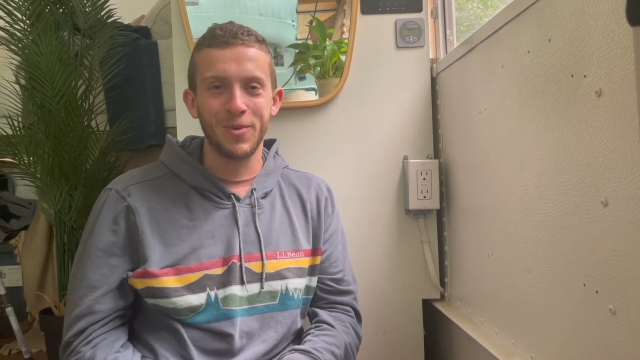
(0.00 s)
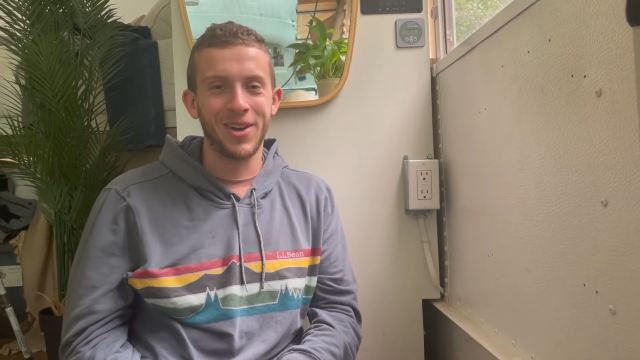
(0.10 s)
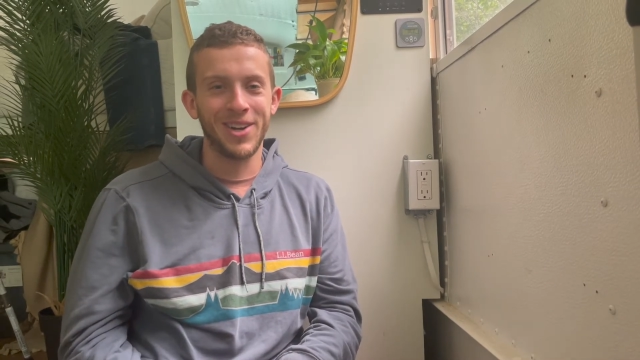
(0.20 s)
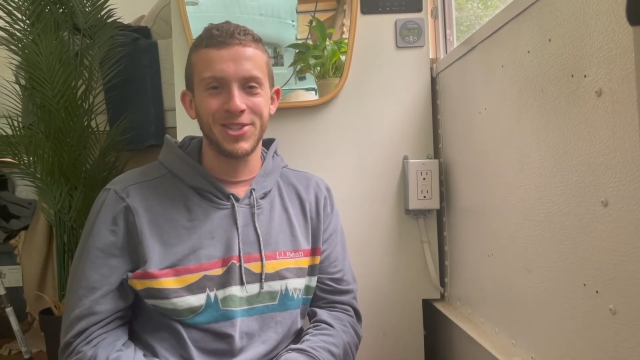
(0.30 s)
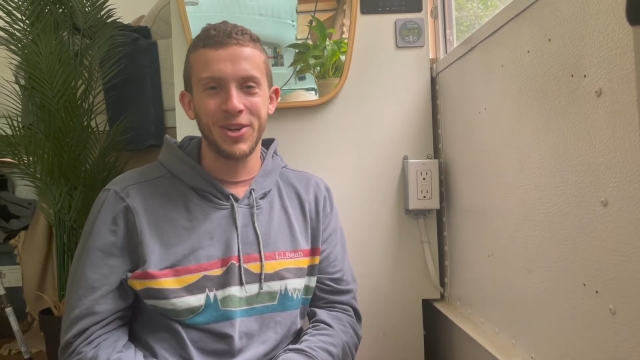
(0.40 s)
We're
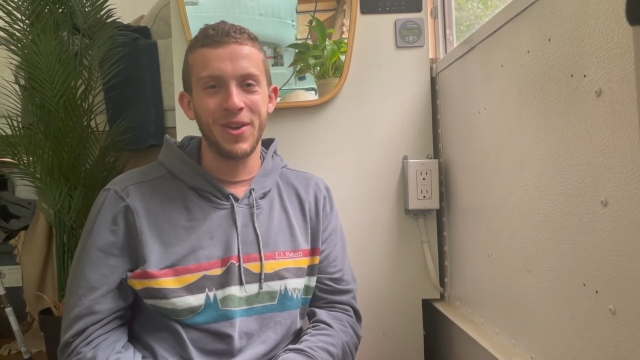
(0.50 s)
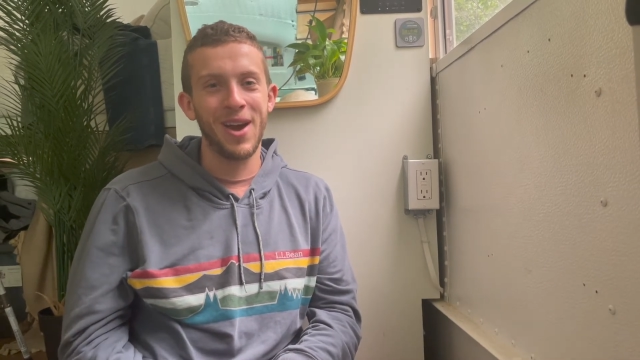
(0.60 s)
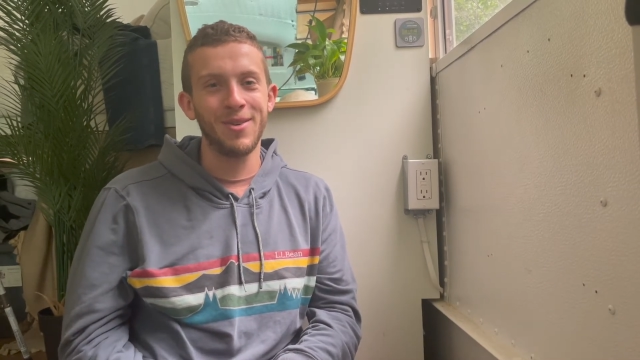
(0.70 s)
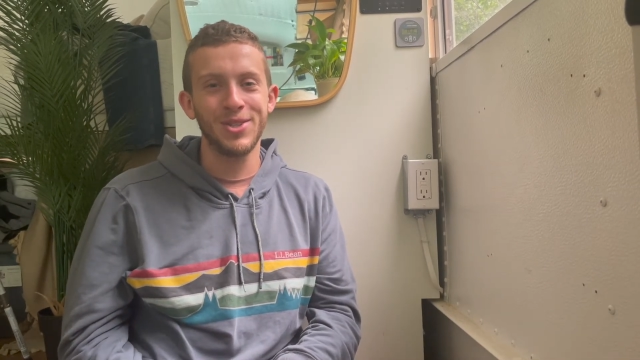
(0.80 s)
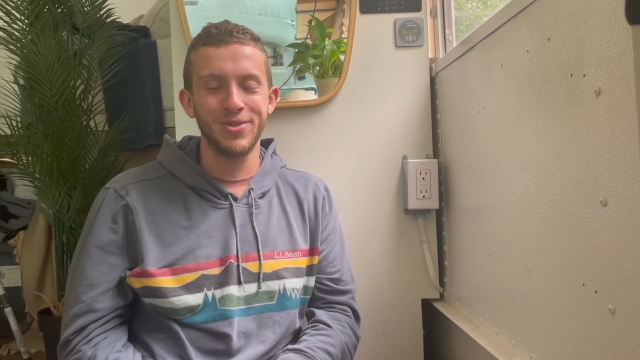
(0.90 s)
going to show you how
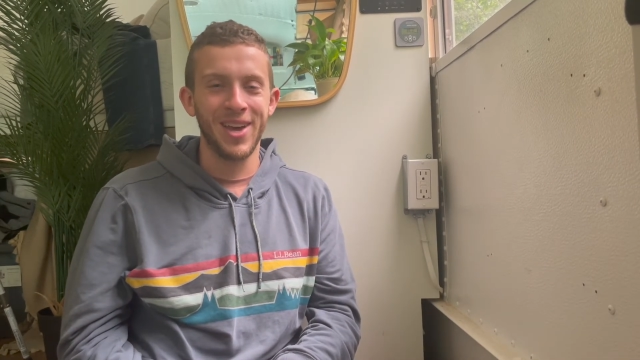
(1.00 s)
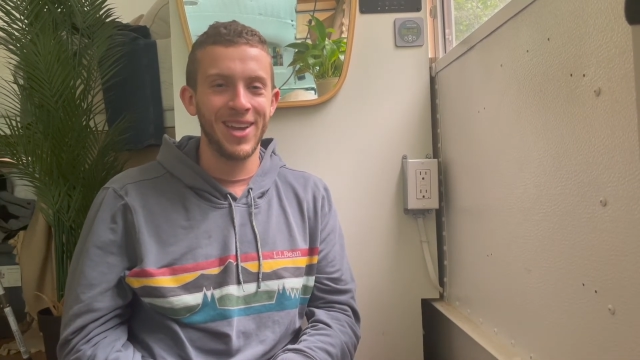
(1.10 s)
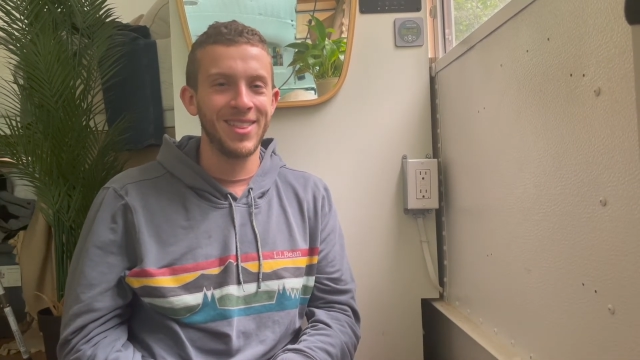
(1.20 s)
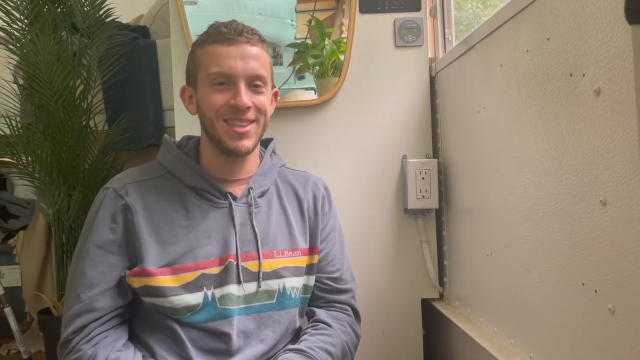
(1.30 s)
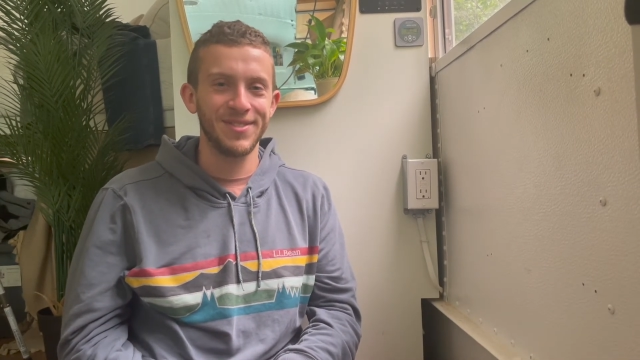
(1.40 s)
we do that
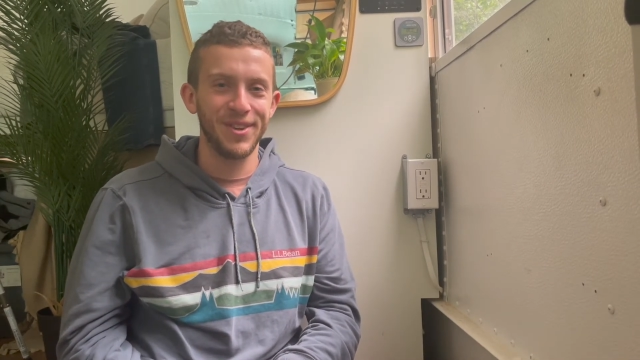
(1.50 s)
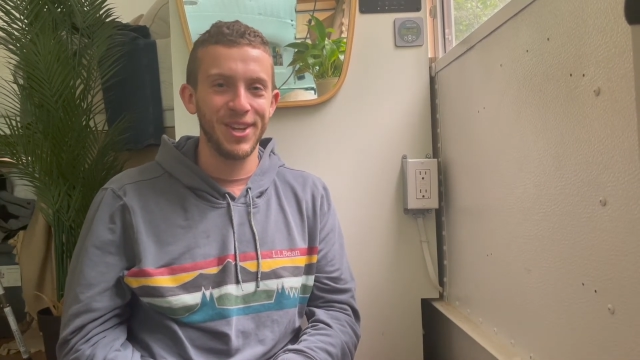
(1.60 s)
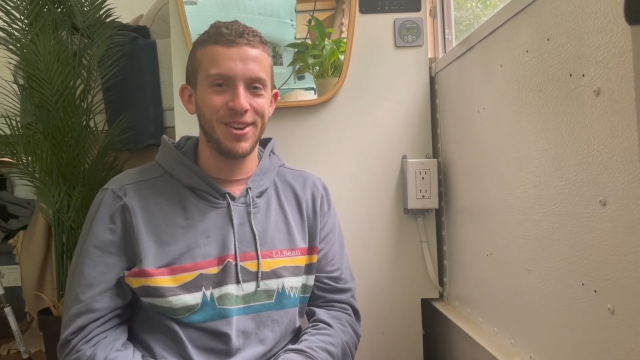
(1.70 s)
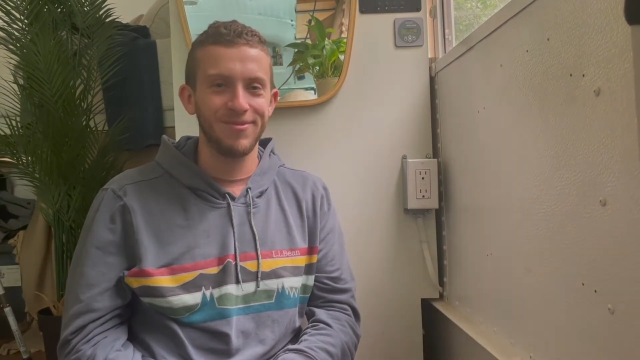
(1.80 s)
in this video.